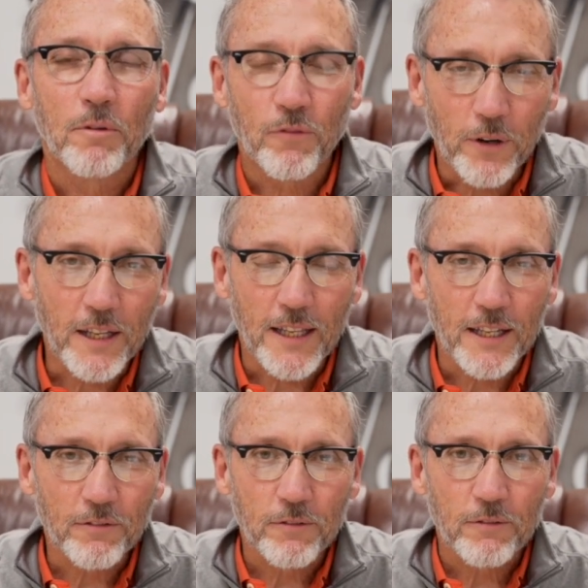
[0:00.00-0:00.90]
Before you
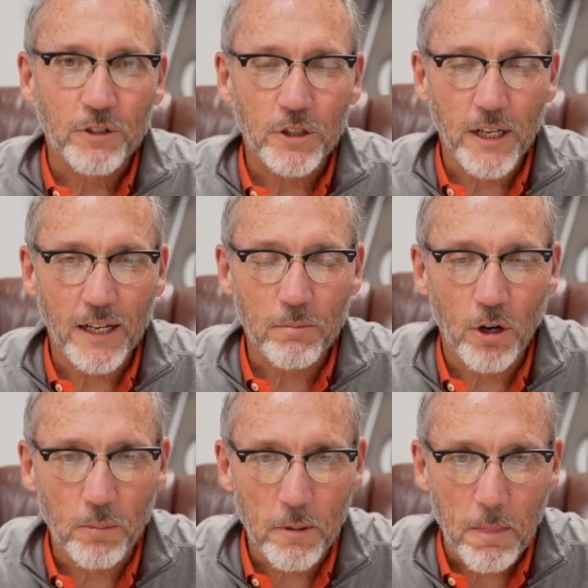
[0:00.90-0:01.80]
leave, would you take a
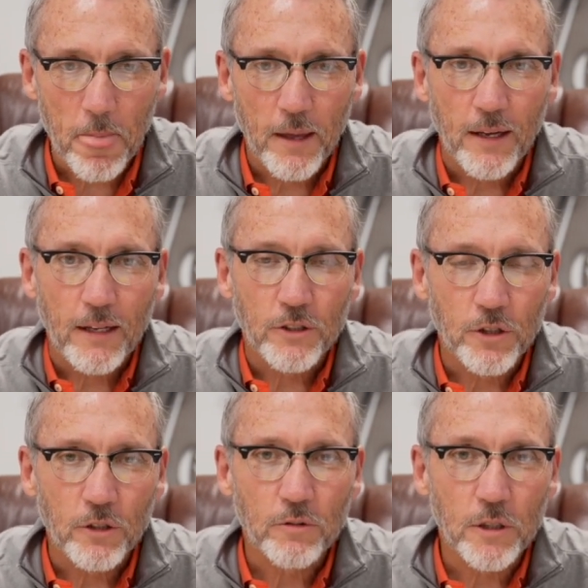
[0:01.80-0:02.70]
moment
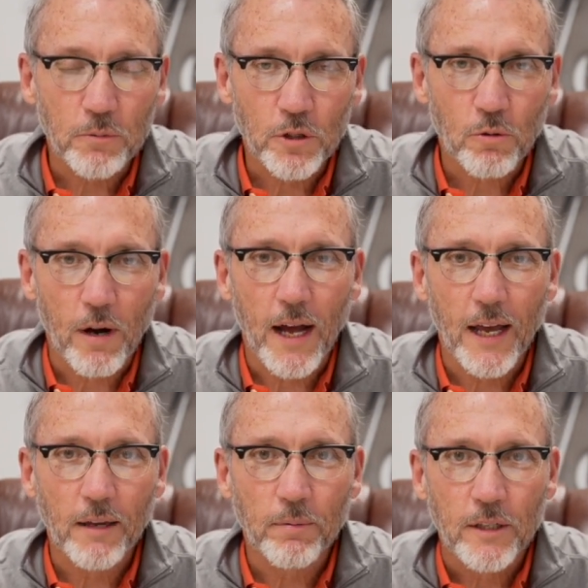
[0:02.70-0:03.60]
to
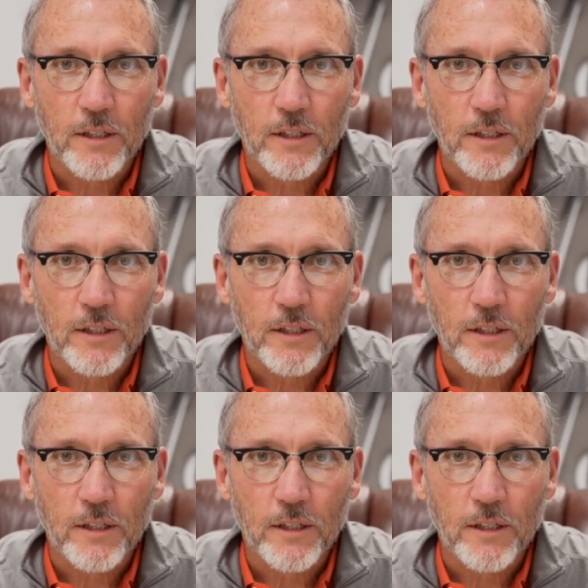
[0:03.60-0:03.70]
subscribe